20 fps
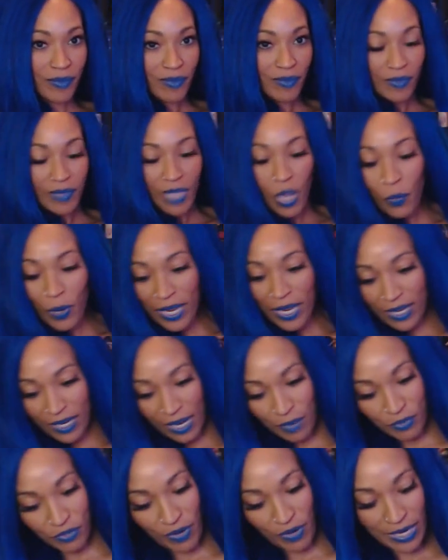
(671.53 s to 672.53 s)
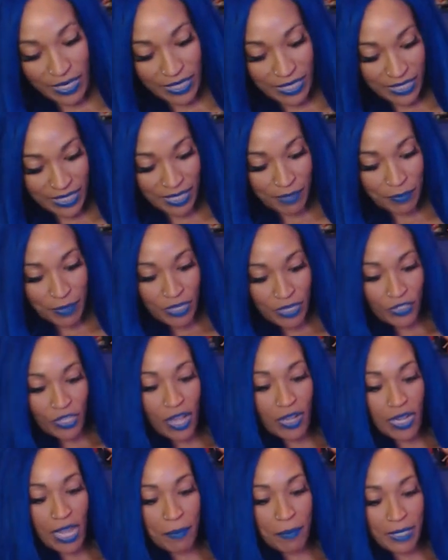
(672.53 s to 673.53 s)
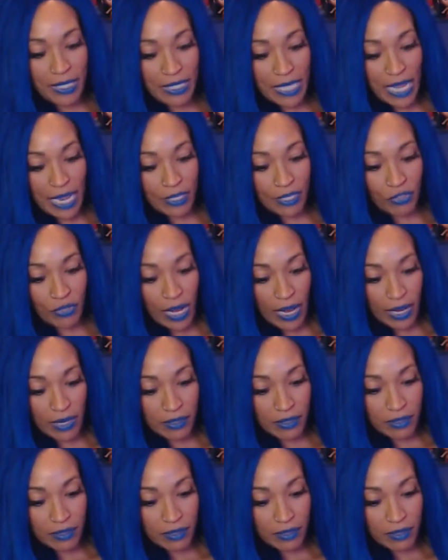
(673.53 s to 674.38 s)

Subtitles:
Oh wait, I was writing this email. Y'all got me sidetracked.